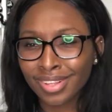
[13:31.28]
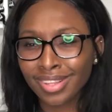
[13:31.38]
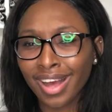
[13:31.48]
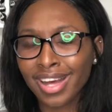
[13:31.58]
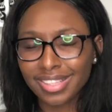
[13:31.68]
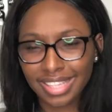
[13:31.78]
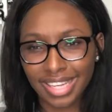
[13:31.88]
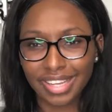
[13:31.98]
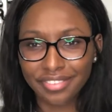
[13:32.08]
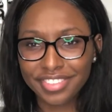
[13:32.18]
the aunt
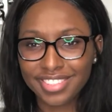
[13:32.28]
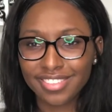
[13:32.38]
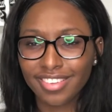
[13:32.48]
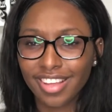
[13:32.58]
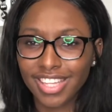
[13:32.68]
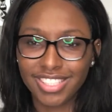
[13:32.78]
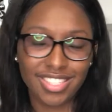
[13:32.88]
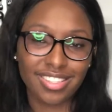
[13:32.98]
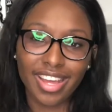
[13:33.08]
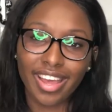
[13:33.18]
leaves, and
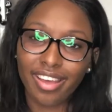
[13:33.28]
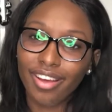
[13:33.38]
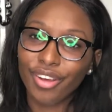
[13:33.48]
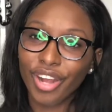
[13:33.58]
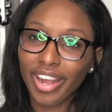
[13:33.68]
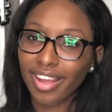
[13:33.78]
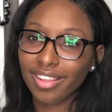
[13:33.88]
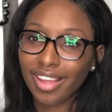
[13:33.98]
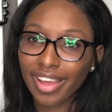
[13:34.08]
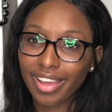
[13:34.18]
she's like, oh, great,
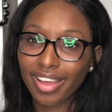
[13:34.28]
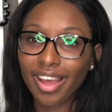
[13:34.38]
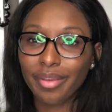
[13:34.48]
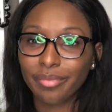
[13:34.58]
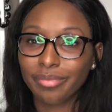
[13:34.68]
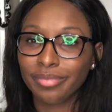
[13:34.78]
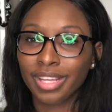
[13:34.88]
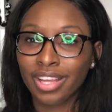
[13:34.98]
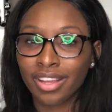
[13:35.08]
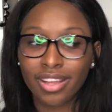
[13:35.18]
like, I'm
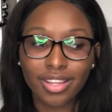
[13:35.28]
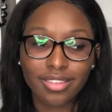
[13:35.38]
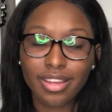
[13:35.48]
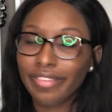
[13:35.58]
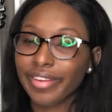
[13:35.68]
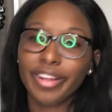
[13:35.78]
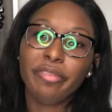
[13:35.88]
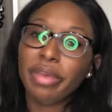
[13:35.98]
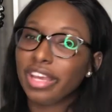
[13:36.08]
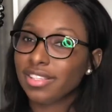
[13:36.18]
never going to
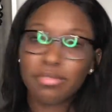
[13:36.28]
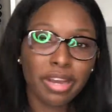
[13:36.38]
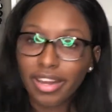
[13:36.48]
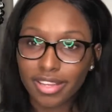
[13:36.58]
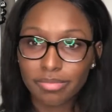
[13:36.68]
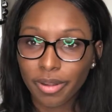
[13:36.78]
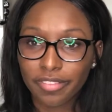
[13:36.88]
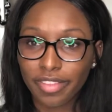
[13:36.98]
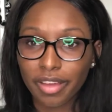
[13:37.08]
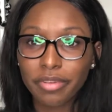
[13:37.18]
make it to my next
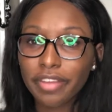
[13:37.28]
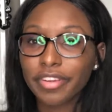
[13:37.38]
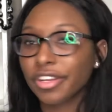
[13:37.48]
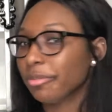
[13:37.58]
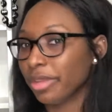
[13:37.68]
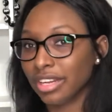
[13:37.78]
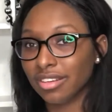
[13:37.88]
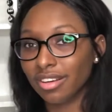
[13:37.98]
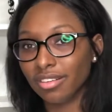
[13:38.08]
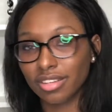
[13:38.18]
birthday. I'm never going to be an
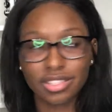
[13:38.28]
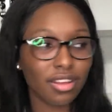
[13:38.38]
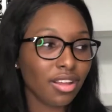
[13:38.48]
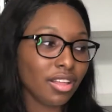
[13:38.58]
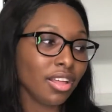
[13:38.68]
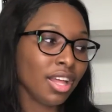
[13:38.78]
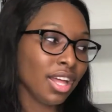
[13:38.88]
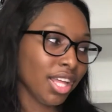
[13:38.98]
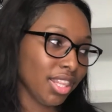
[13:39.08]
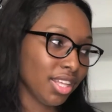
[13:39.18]
adult, because all
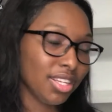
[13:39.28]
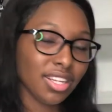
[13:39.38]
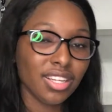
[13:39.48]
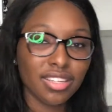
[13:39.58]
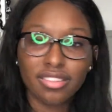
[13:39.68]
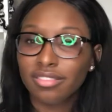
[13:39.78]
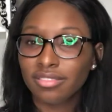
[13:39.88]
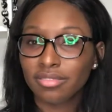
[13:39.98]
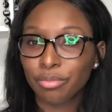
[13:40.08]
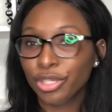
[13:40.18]
the
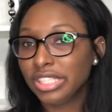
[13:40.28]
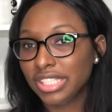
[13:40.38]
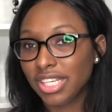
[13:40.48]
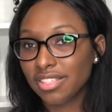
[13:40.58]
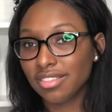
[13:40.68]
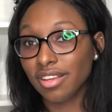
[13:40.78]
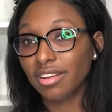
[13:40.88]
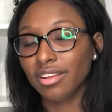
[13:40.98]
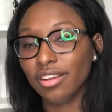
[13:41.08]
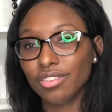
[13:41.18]
preteens, young
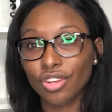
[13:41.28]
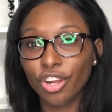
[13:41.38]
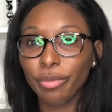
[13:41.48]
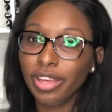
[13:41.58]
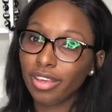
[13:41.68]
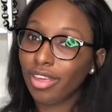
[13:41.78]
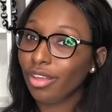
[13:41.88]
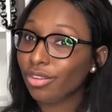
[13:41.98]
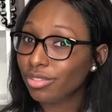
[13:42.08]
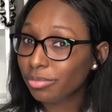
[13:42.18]
adults are being
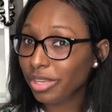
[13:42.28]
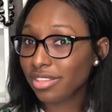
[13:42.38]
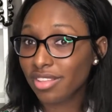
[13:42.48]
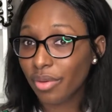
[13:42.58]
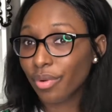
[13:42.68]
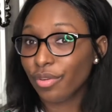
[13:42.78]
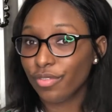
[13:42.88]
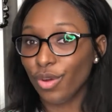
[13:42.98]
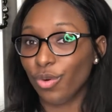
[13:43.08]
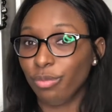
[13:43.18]
killed because they want to
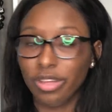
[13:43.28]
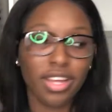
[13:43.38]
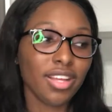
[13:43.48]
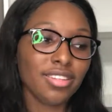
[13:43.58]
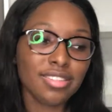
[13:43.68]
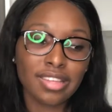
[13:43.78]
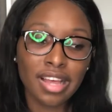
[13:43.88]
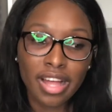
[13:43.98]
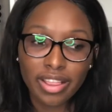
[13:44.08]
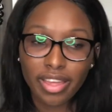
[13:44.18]
vote, because
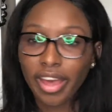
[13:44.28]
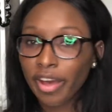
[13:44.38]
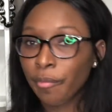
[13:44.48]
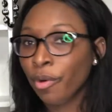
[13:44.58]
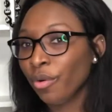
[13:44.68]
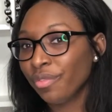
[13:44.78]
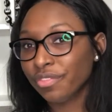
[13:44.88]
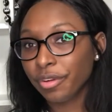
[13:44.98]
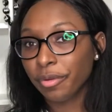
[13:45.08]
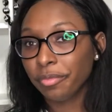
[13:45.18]
they come home
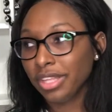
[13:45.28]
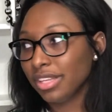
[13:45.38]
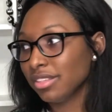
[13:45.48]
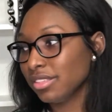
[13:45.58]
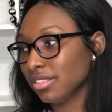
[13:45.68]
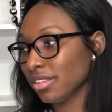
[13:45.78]
from these